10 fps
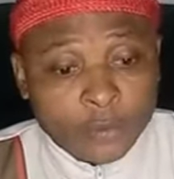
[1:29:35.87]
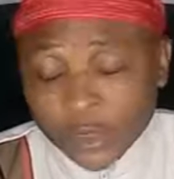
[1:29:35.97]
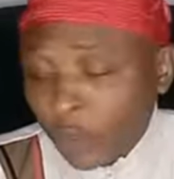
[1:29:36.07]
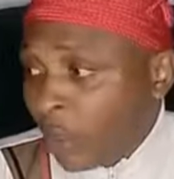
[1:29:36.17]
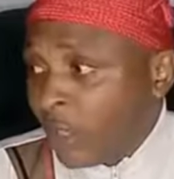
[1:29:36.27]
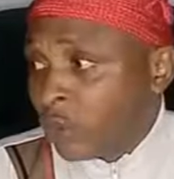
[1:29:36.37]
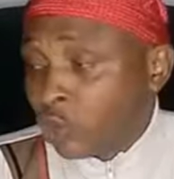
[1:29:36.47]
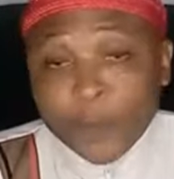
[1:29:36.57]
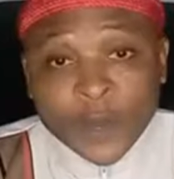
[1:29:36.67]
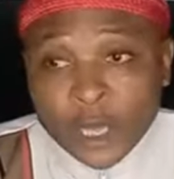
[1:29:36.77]
what do you call it?
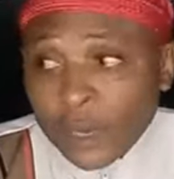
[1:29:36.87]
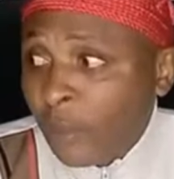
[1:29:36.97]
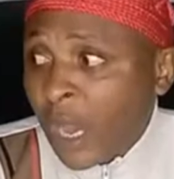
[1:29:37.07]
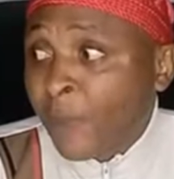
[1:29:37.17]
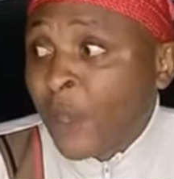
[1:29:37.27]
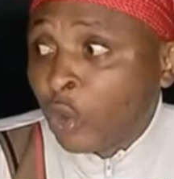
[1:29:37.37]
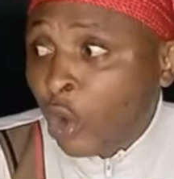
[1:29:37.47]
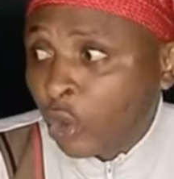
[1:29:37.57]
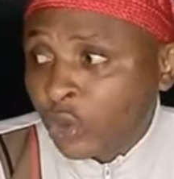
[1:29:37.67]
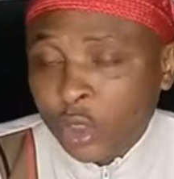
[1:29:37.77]
Supreme appeal
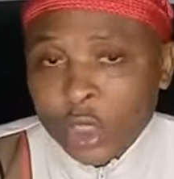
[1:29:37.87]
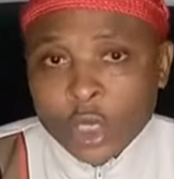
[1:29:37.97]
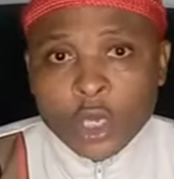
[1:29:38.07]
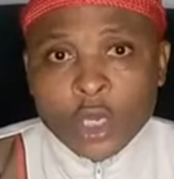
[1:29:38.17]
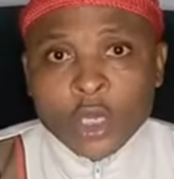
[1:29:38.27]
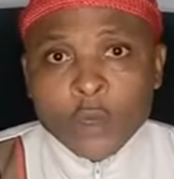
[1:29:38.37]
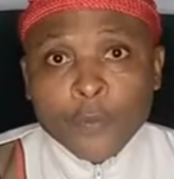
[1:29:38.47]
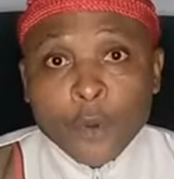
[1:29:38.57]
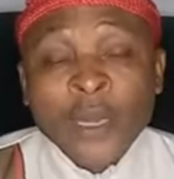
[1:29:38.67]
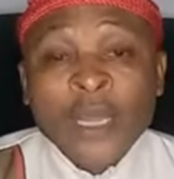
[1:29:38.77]
court
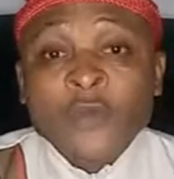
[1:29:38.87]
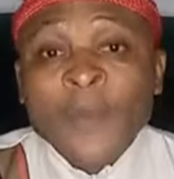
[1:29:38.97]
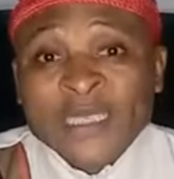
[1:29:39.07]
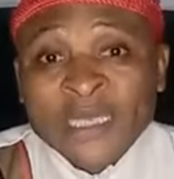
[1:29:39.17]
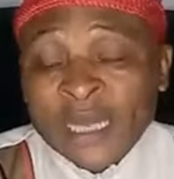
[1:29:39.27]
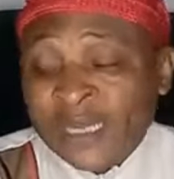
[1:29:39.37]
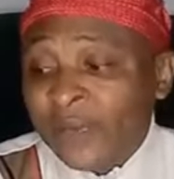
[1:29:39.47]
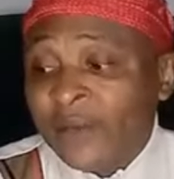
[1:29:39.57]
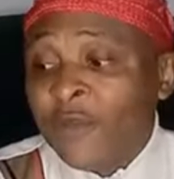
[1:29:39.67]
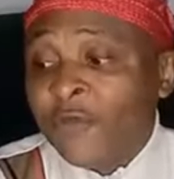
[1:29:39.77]
pronounced Mazi Nankan
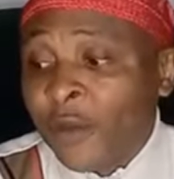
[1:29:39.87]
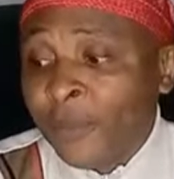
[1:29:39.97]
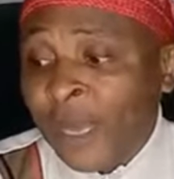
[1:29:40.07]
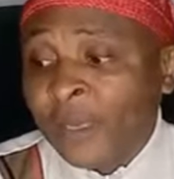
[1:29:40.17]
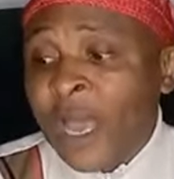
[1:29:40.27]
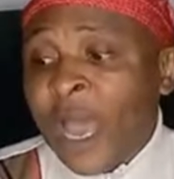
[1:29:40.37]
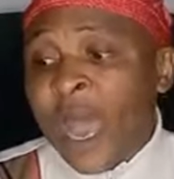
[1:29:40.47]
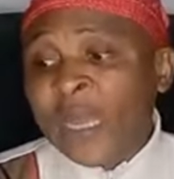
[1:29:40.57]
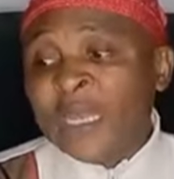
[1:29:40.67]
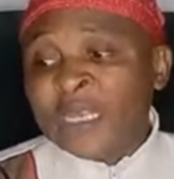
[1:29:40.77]
a free man
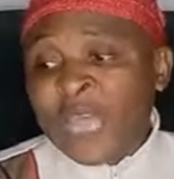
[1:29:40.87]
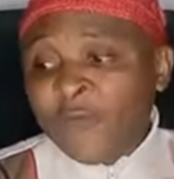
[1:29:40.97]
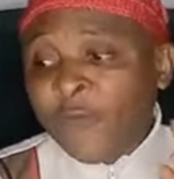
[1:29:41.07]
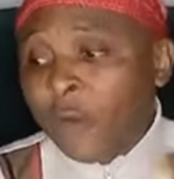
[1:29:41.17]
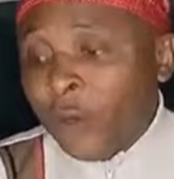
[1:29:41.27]
and gave